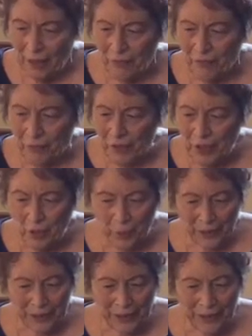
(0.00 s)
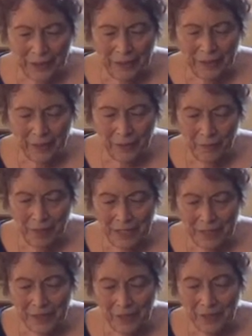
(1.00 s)
Frequently, the
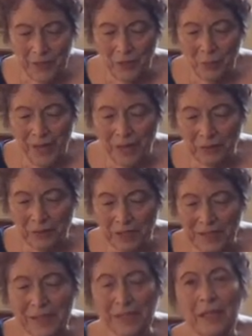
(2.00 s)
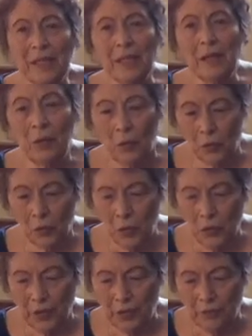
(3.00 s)
message is about listening or
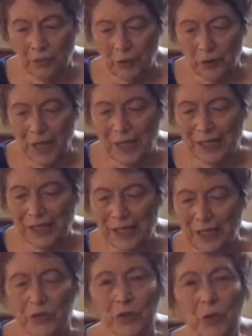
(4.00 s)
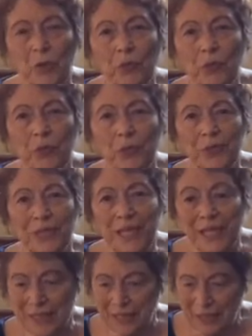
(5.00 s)
looking for God as you go through the
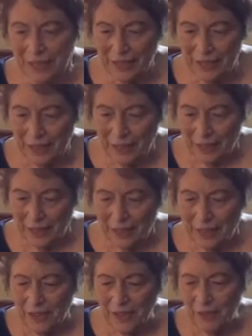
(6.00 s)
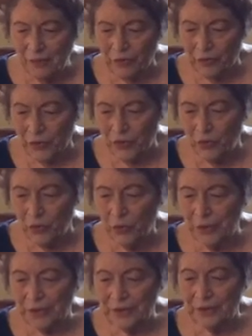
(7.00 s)
day. Listen for his
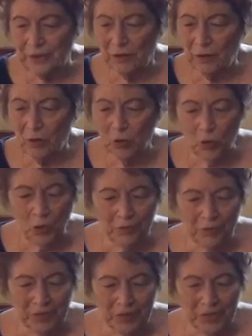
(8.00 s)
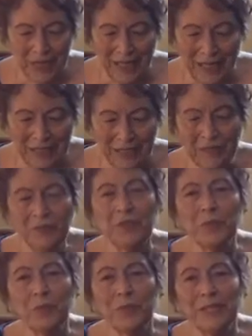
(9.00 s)
voice or look for signs of
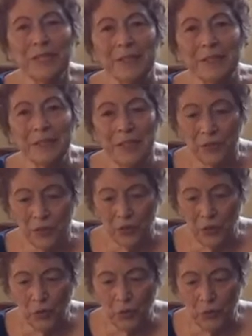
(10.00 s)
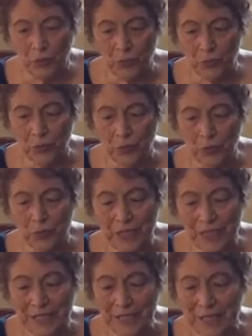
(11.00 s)
his presence as you go through your
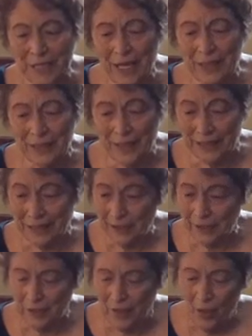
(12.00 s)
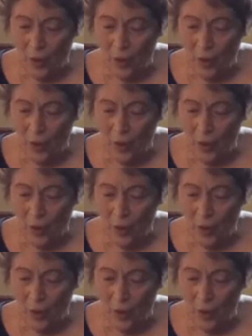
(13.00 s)
days and nights.